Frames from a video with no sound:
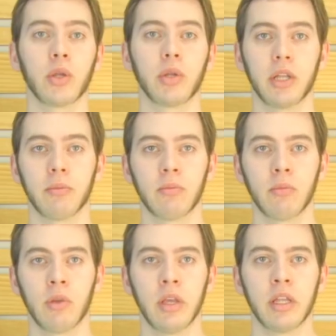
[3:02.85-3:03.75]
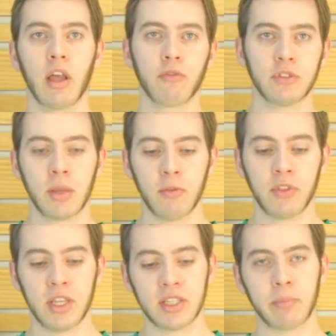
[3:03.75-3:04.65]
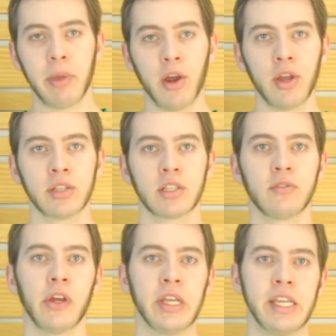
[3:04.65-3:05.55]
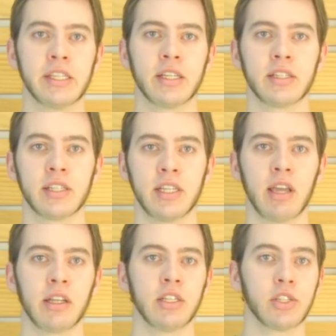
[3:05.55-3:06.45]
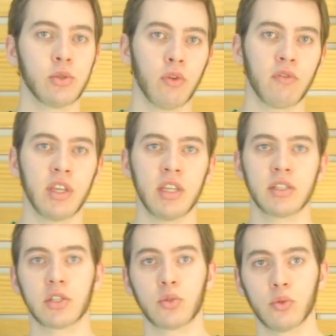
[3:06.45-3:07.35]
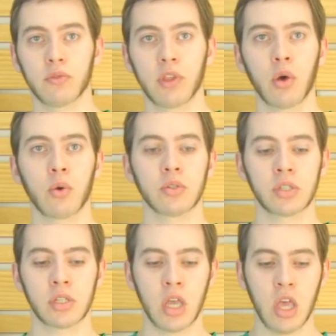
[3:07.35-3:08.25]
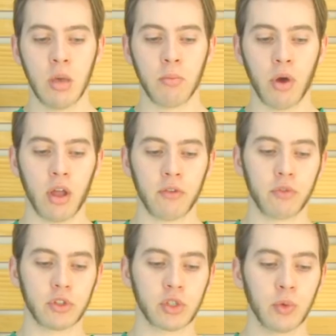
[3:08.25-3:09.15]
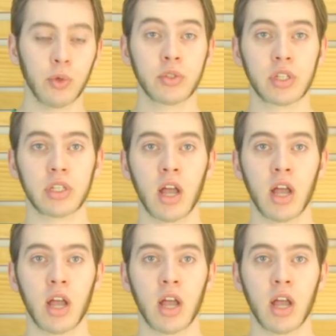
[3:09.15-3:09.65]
you need. Now for some of these, like bearings, it's very easy to see I need two of these and two of those, but for screws and